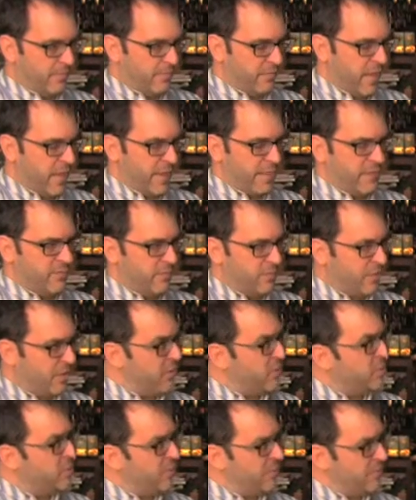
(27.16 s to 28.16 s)
vines from the
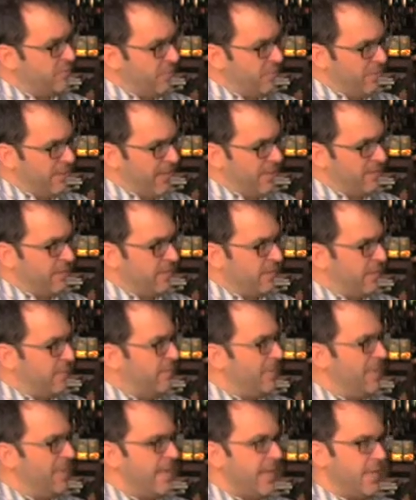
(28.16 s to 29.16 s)
nursery to be planted in the
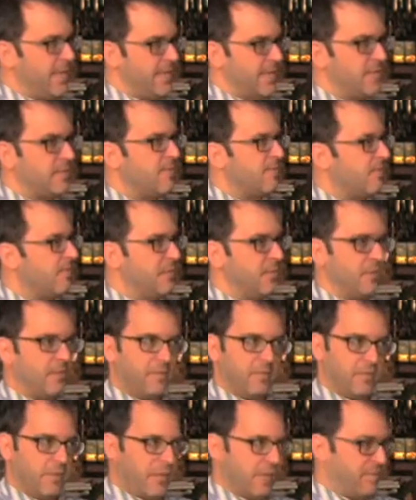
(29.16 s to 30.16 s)
mid-'80s.
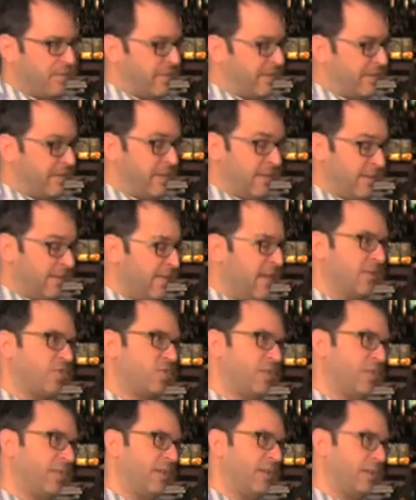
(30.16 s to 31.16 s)
Either they did it
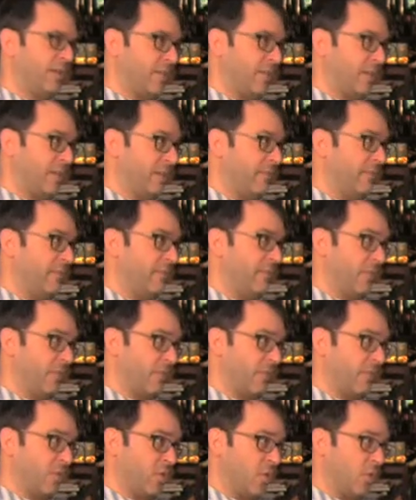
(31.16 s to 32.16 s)
intentionally because they wanted to get rid of the
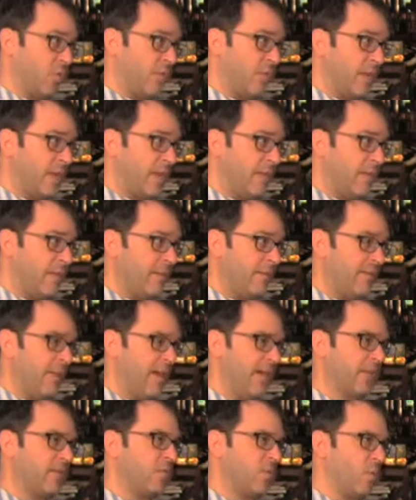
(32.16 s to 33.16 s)
Sauvignon Gris
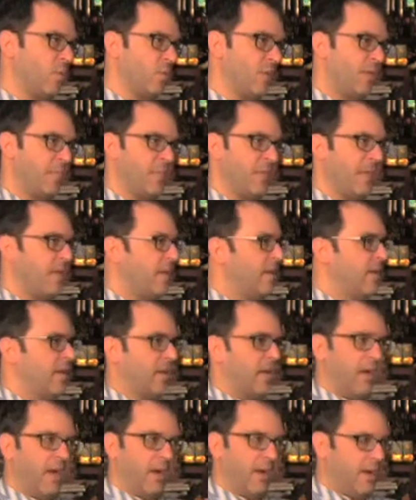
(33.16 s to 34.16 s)
vines or
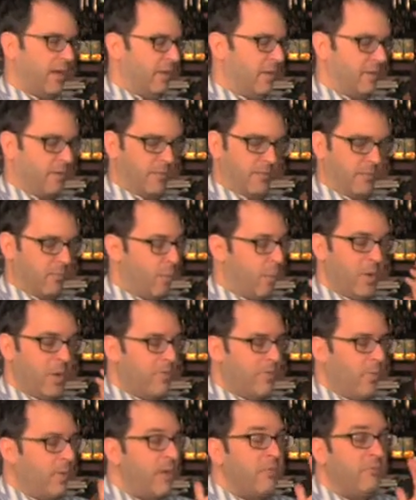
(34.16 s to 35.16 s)

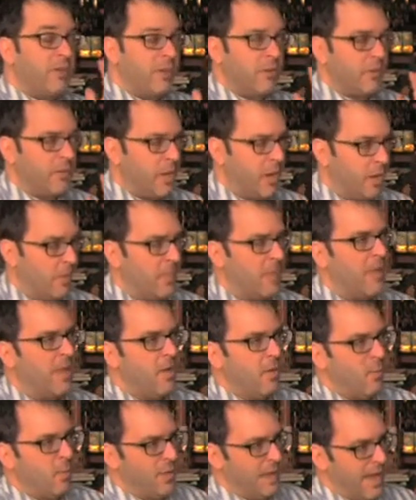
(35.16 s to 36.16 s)
whatever. We really don't know.
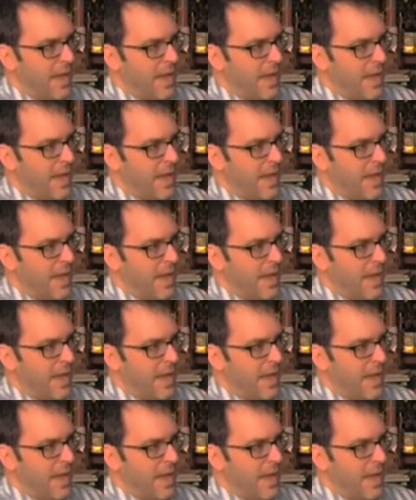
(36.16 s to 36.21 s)
We're